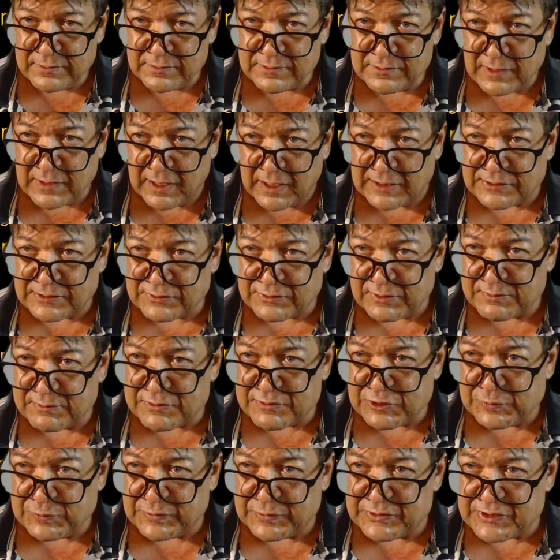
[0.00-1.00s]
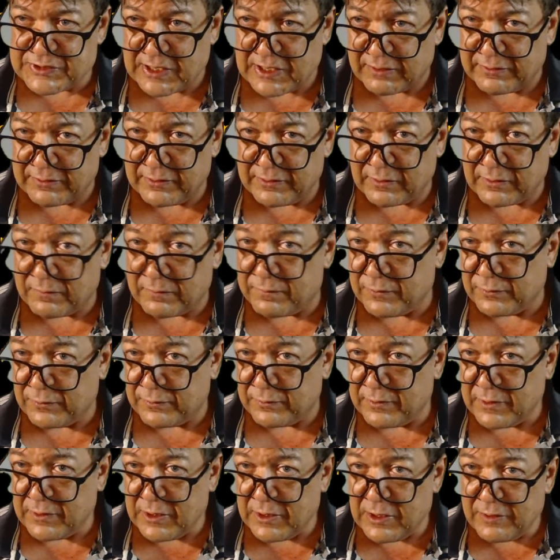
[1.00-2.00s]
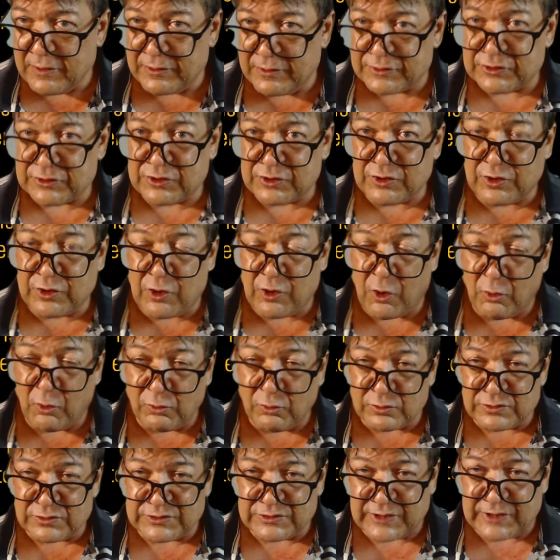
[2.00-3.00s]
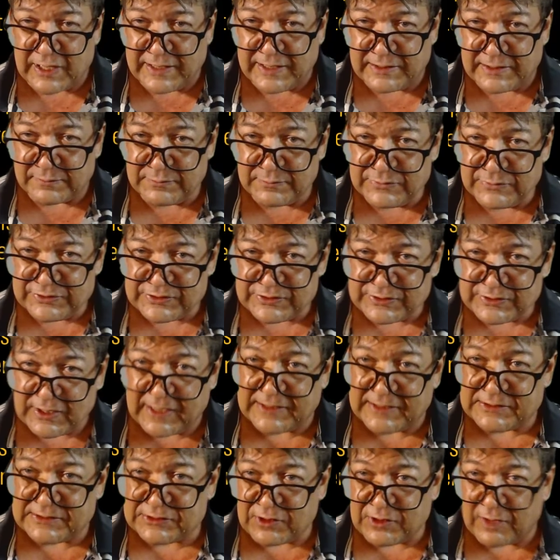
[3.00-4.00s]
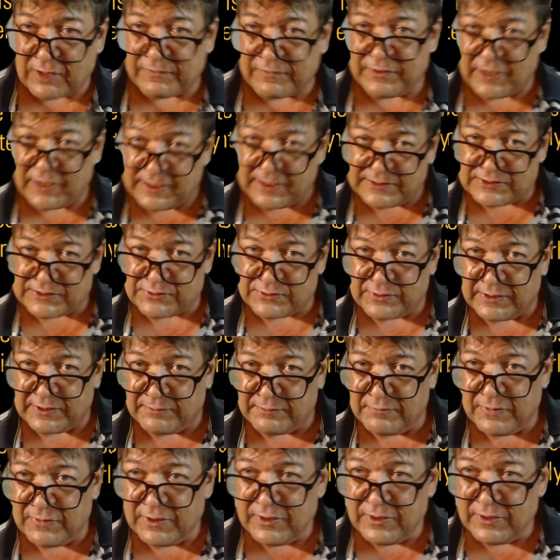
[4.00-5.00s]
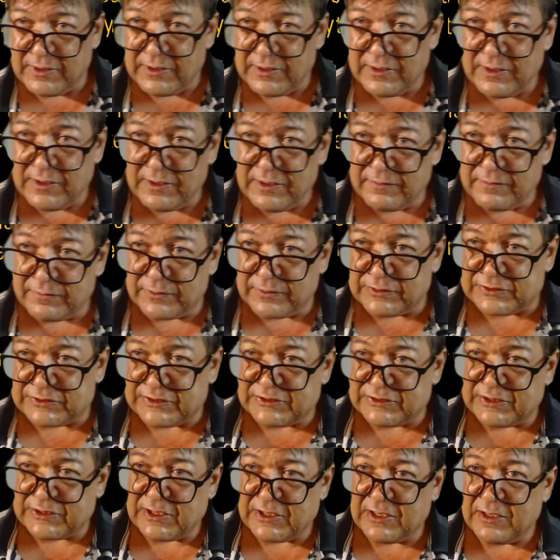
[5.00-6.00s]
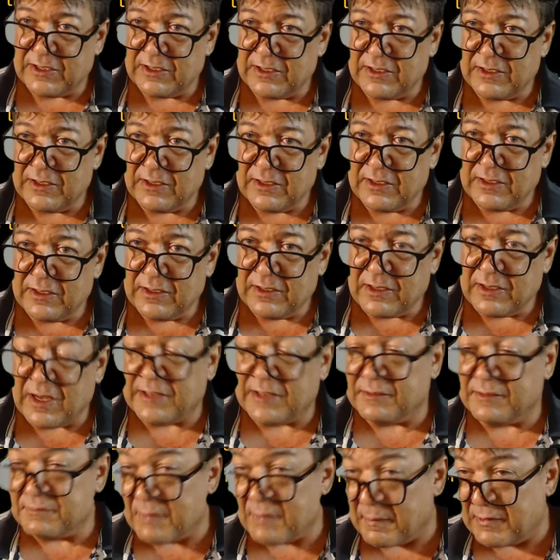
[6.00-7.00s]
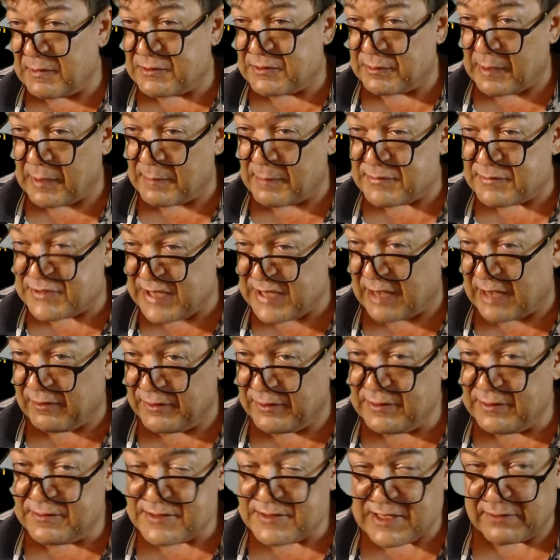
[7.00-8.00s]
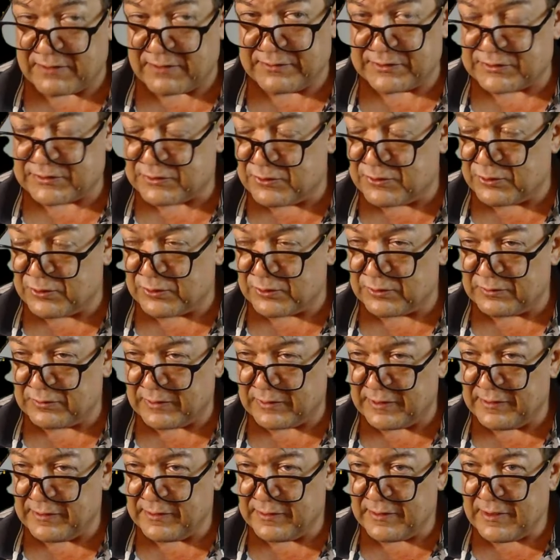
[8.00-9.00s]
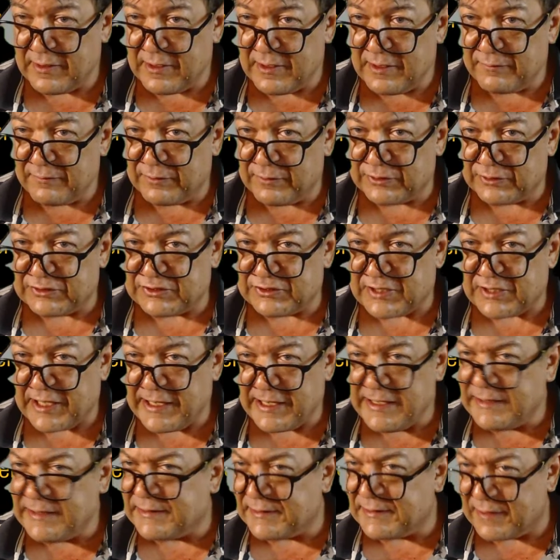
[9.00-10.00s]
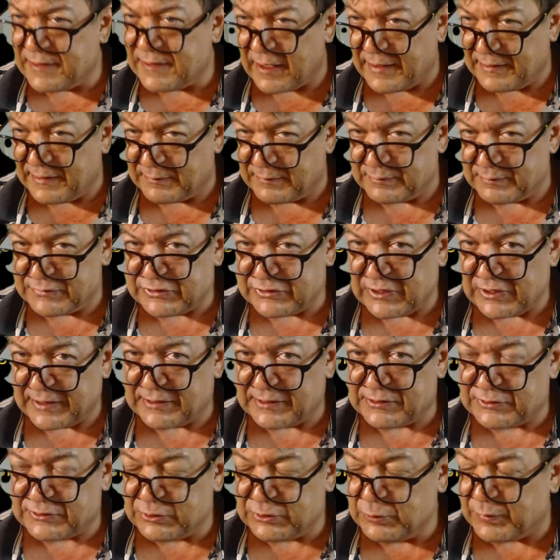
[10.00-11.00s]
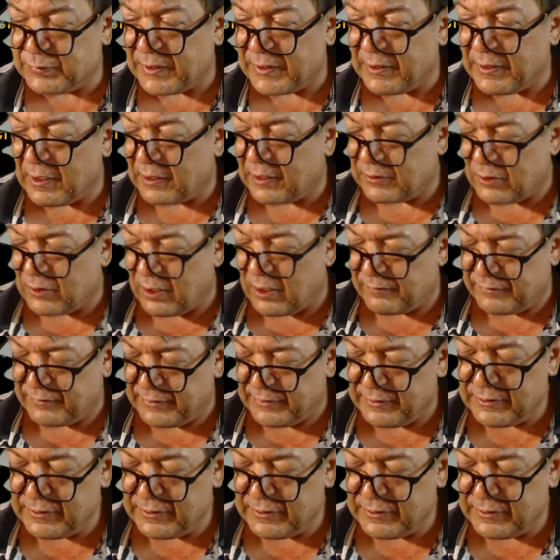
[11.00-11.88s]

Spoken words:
Ice cream, soup, and salad are food. There's cold items, iced coffee, ice cream, versus, and maybe perhaps salad. Salad is cool, right? Versus heated items like soup and hot coffee.